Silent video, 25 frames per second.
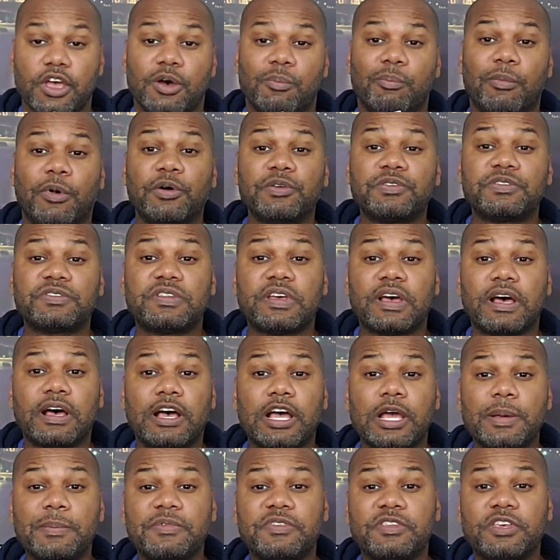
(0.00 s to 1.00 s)
Most
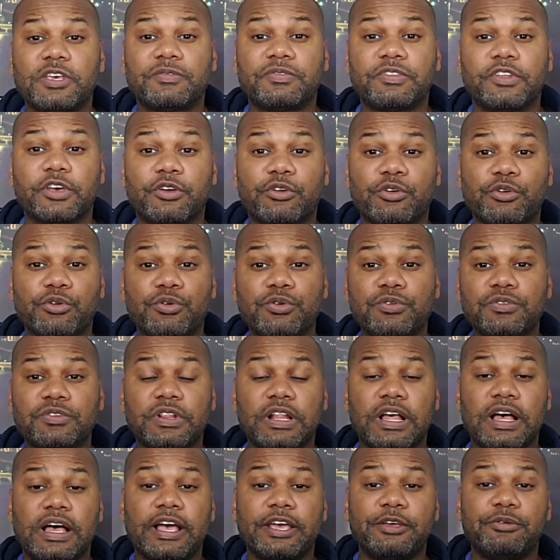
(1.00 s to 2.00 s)
times, if the cruise
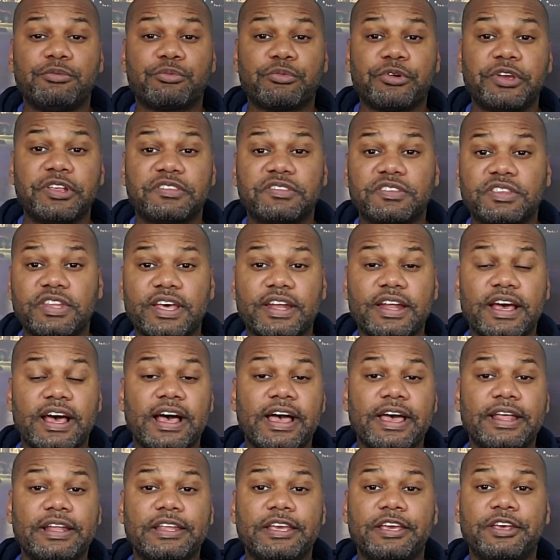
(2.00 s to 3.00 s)
line rents that
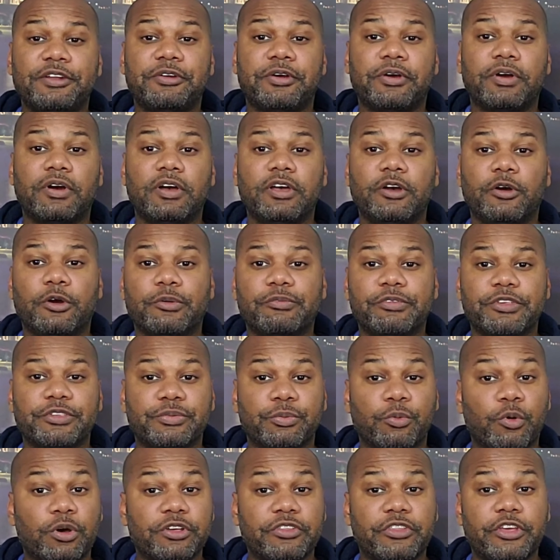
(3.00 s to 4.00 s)
island, or if it's
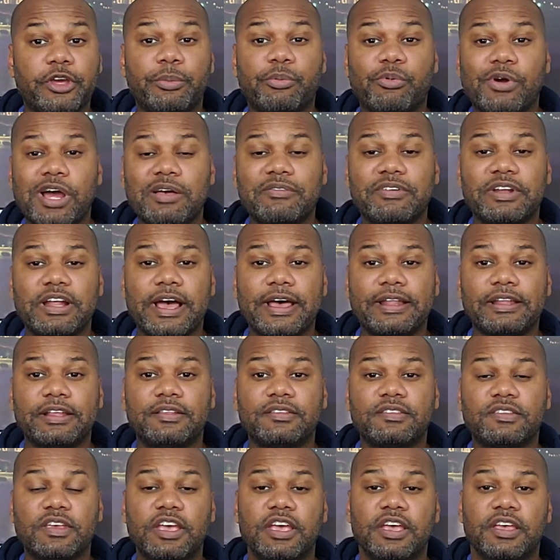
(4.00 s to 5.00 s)
one of their private
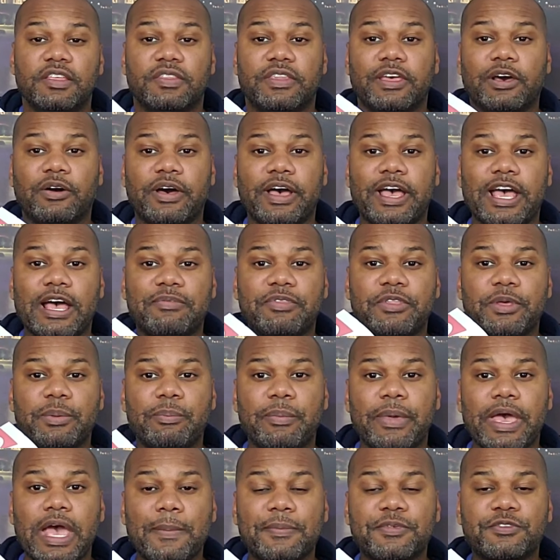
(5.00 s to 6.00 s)
islands, they'll have the
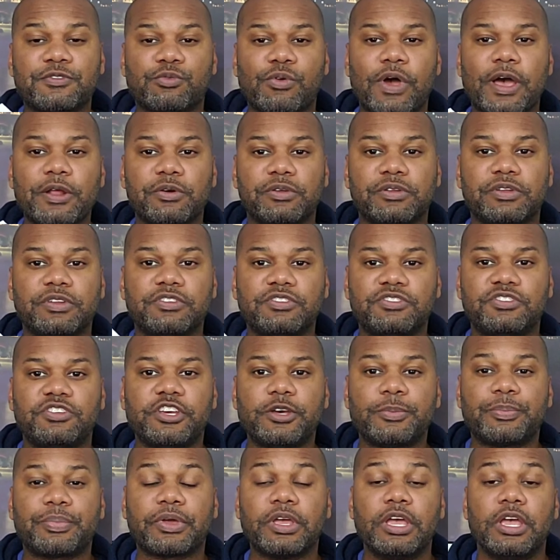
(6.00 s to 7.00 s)
maps right on the
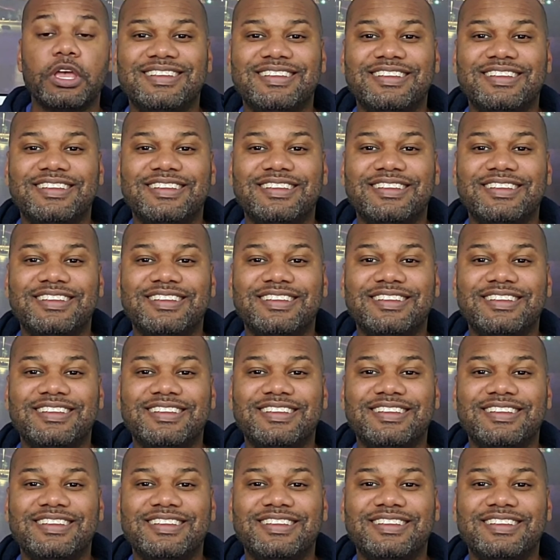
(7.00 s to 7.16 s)
ship.